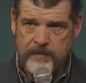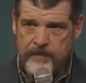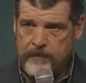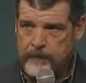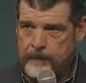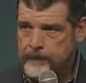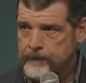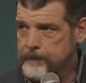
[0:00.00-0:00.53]

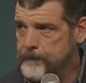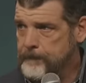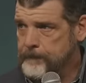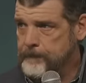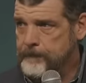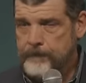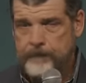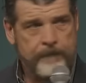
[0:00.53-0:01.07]

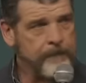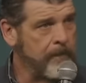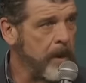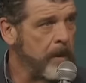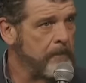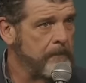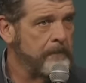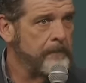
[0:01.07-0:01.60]
No?
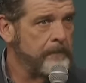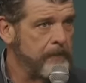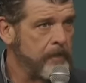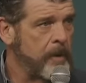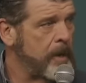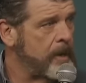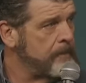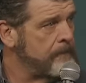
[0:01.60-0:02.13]

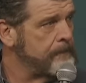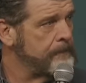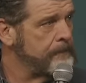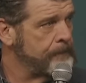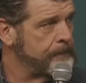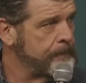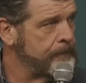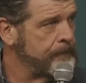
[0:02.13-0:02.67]
Okay.
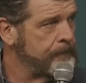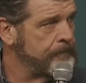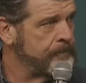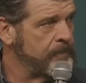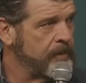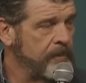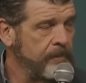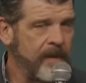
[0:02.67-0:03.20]

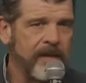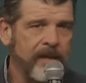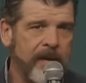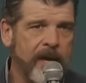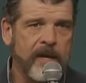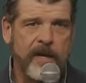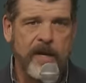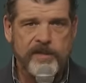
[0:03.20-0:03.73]
Me and
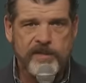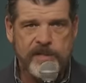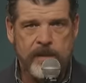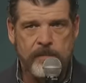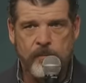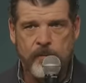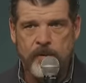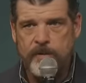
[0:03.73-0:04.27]
Leanna got the
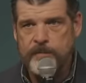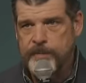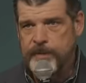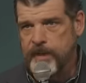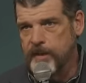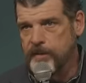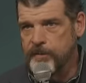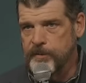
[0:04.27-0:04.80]
same word at the
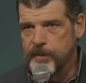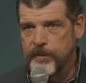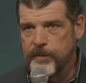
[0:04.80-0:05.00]
beginning of the